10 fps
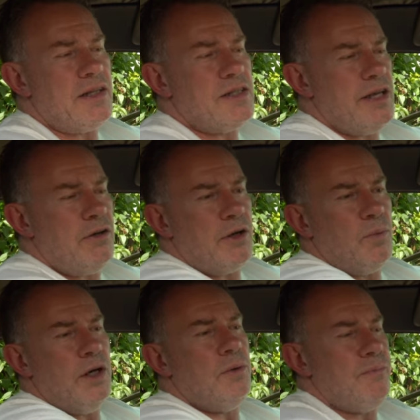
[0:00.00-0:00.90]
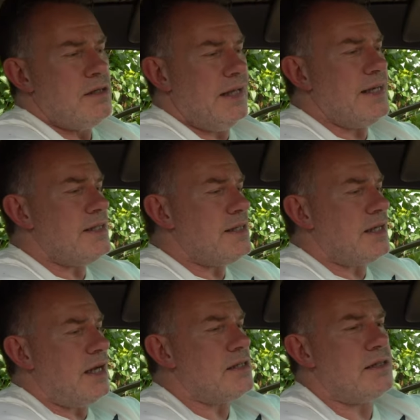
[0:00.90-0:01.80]
the steering wheel, so let's
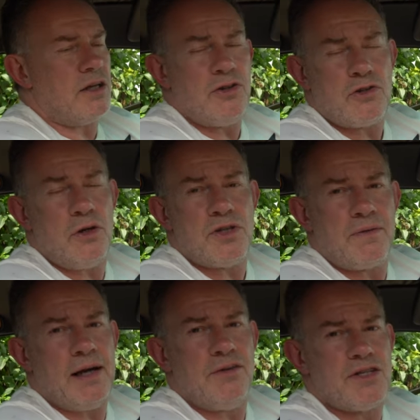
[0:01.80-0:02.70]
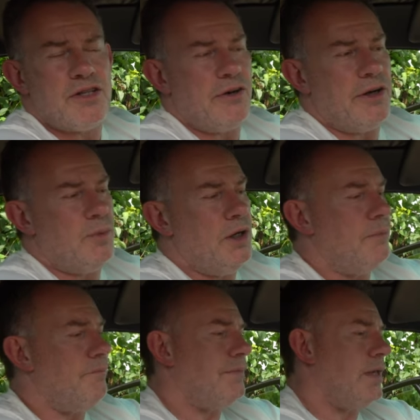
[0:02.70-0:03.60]
discuss the controls around the steering wheel.
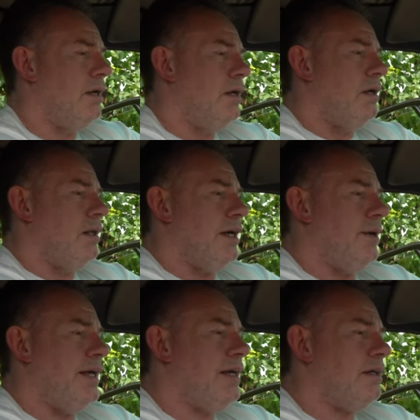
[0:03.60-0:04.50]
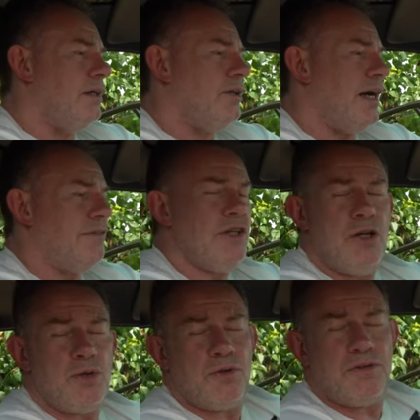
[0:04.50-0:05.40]
Now here you have the
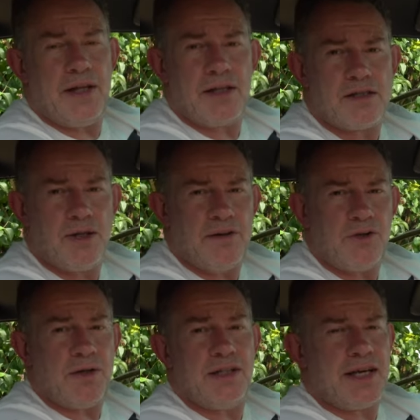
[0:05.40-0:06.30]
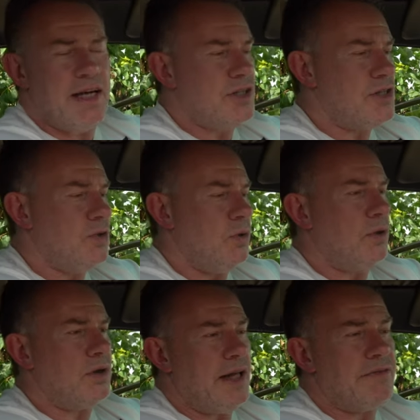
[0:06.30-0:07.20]
usual things. You have your indicator
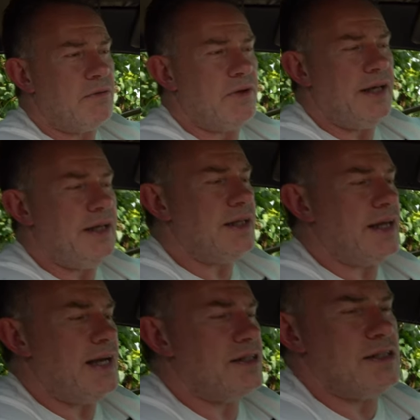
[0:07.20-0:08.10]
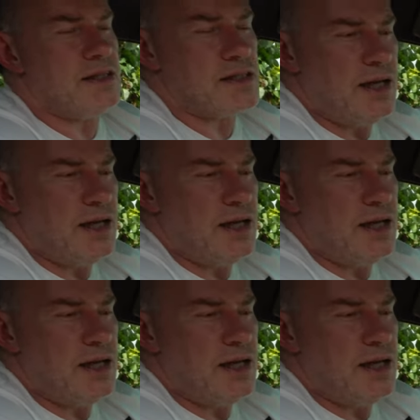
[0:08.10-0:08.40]
stalk, left and right indicators.